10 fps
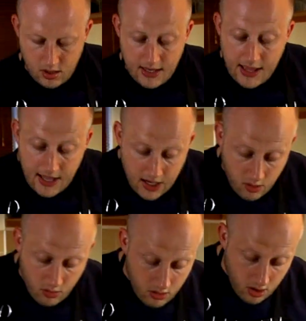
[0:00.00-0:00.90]

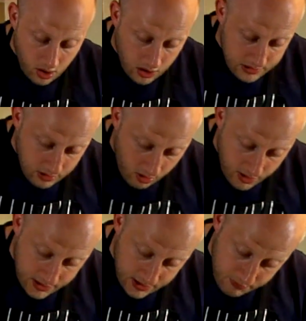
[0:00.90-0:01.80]
Now a
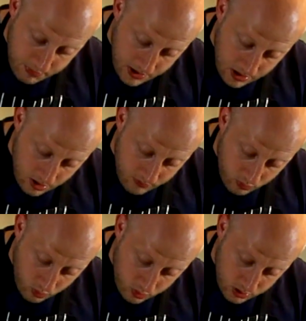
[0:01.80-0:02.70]
tiny bit of
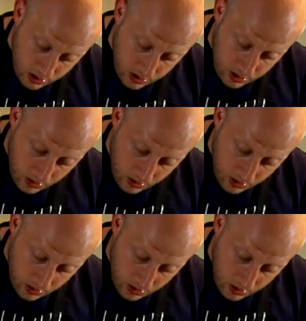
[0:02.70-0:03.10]
water.